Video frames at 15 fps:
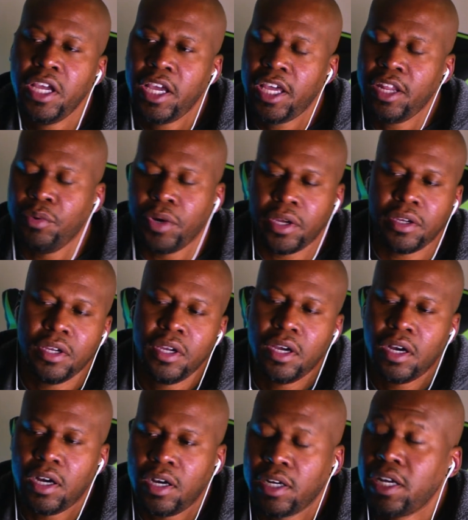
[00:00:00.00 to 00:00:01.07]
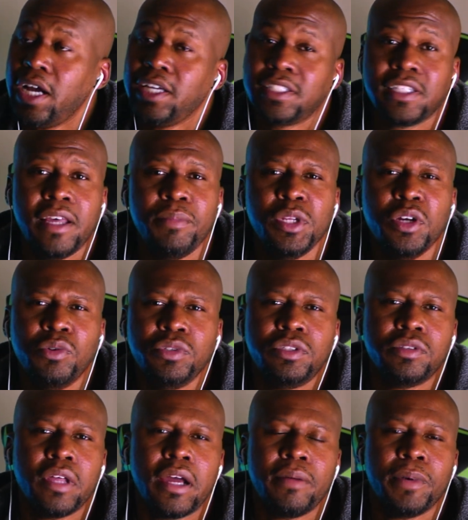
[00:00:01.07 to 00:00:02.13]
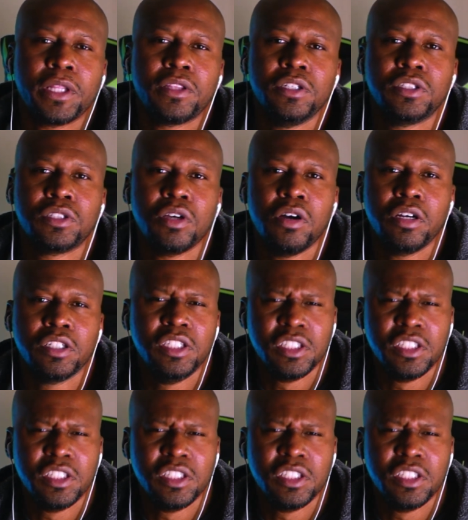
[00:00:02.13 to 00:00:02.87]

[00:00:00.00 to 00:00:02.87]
Anyway, uh, guys, let me know what you thought about this song.